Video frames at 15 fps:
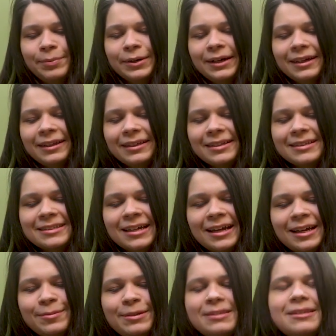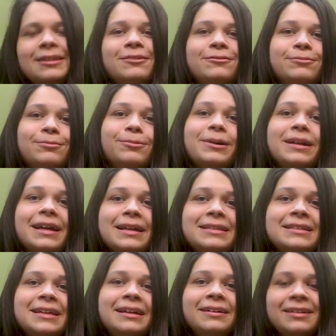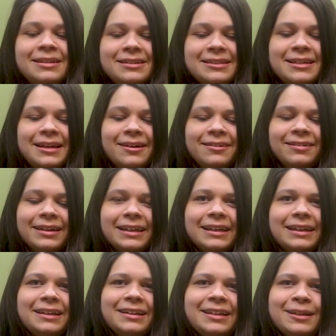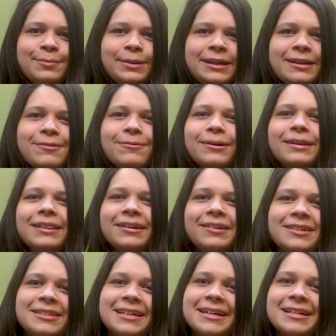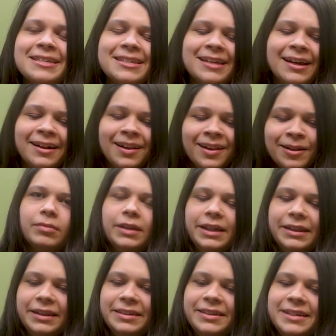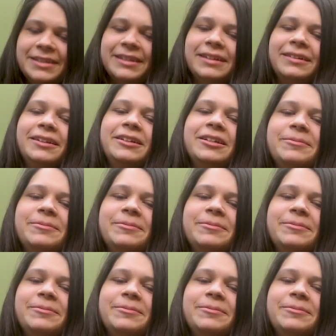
but this time, instead of 1/9 scale, he is now an itty bitty 1/32 scale. And the detail in